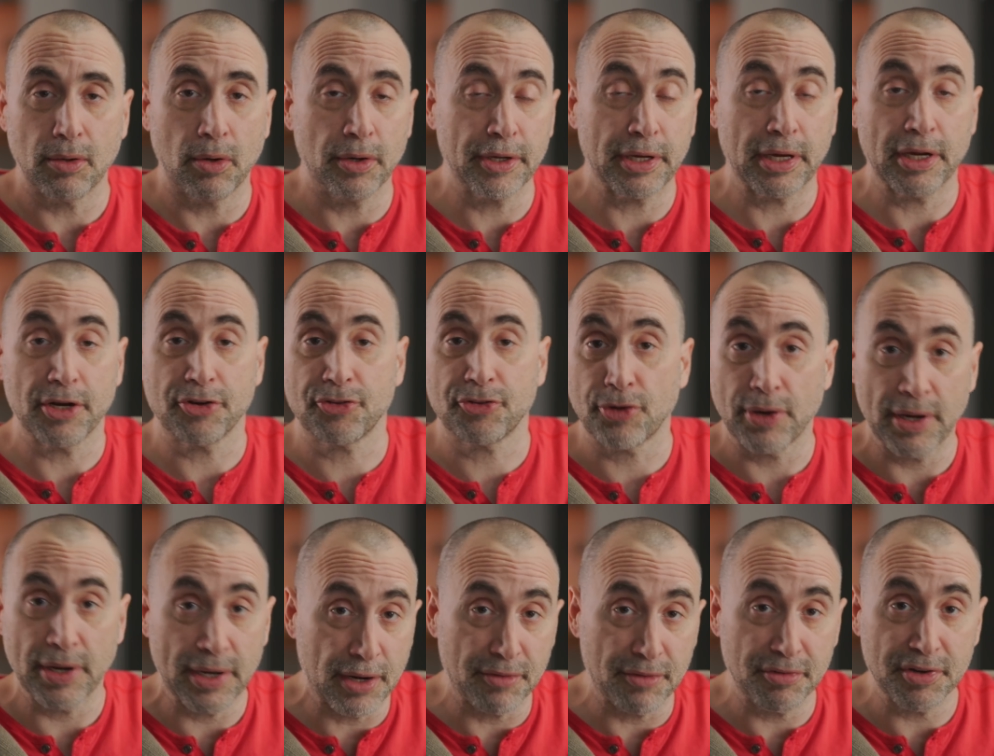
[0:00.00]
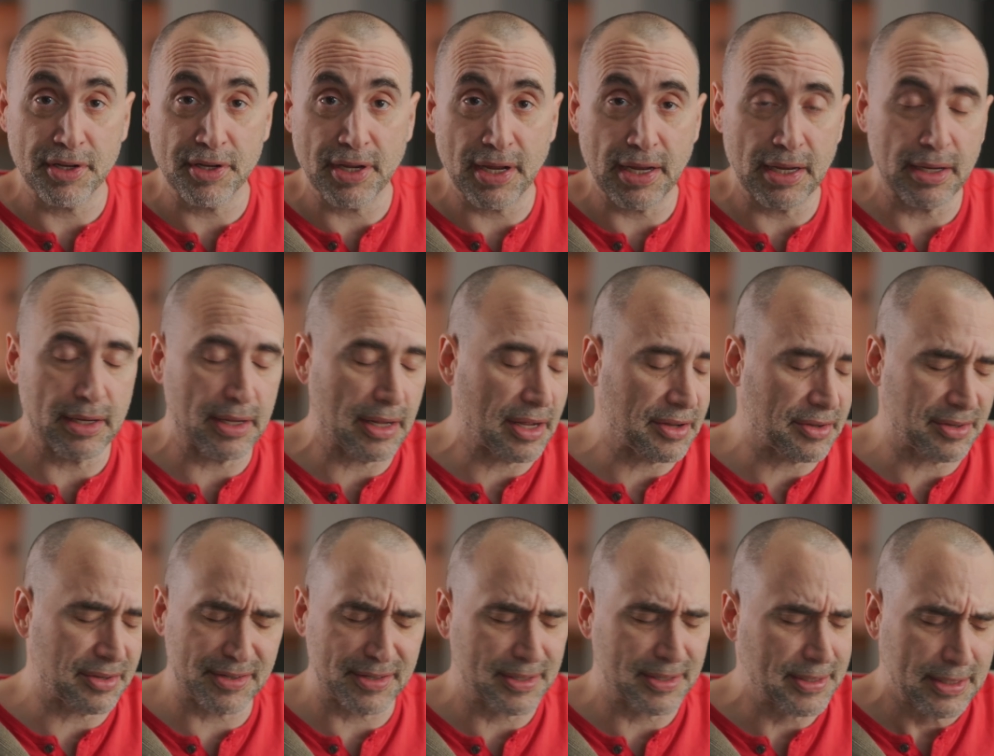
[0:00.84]
Oh, you got to train every day.
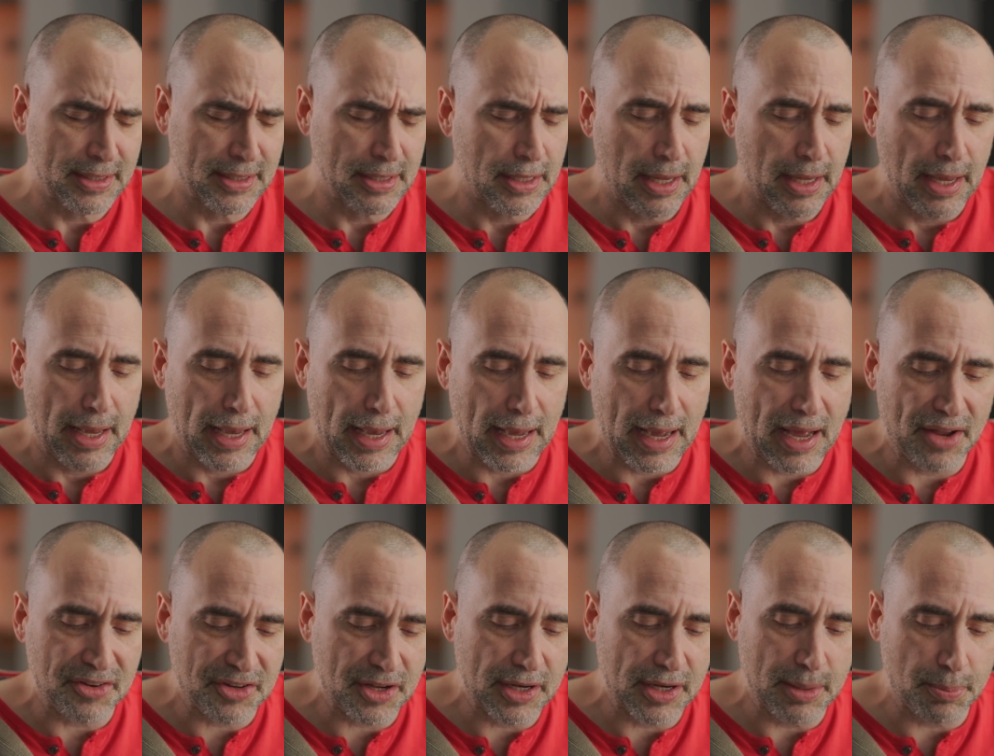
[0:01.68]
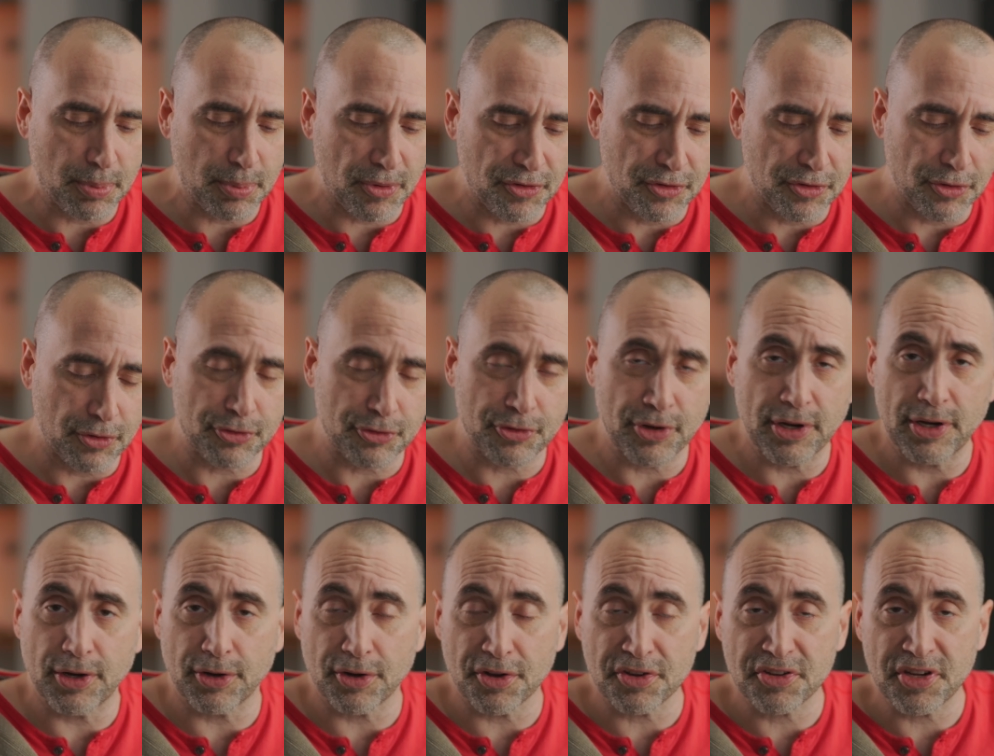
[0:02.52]
That's ask any personal trainer;